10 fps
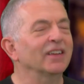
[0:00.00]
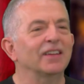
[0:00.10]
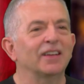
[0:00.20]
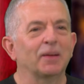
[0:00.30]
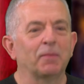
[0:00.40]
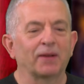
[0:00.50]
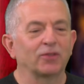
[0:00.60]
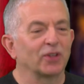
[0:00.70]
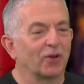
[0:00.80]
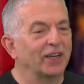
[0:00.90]
And
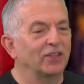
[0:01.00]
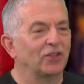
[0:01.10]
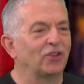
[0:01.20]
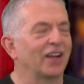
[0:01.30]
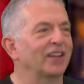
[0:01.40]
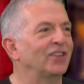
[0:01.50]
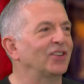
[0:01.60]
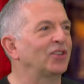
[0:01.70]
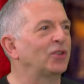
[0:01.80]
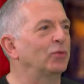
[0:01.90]
perhaps the greatest challenge
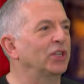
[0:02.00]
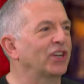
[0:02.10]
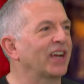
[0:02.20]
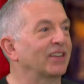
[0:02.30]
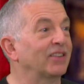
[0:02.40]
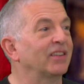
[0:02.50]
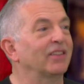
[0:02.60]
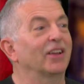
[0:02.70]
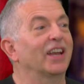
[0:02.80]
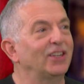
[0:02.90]
is to reject
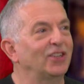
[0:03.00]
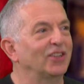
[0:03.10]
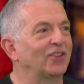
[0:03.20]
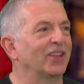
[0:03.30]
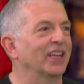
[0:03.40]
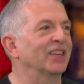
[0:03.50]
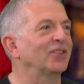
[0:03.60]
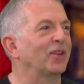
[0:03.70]
the latest thing.